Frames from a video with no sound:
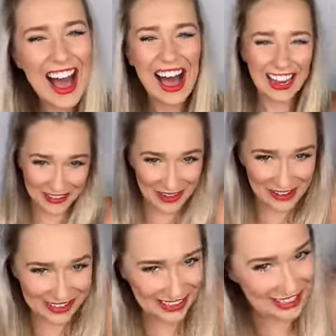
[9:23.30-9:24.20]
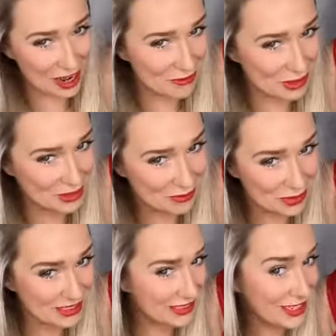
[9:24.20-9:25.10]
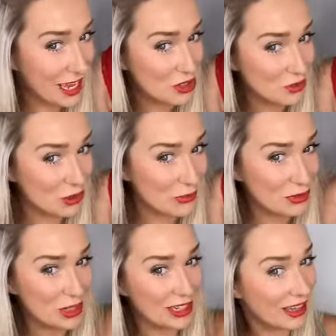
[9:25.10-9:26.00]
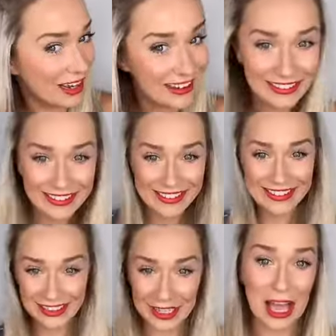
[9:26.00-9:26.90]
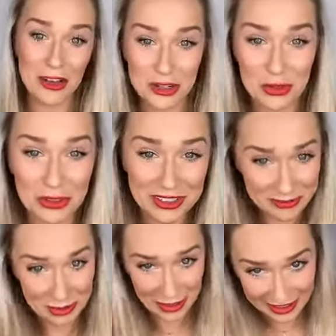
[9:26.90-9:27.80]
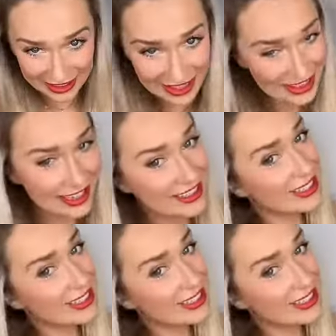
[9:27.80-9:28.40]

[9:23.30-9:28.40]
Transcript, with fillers: I'm obviously not business casual, I'm pretty like casual, but this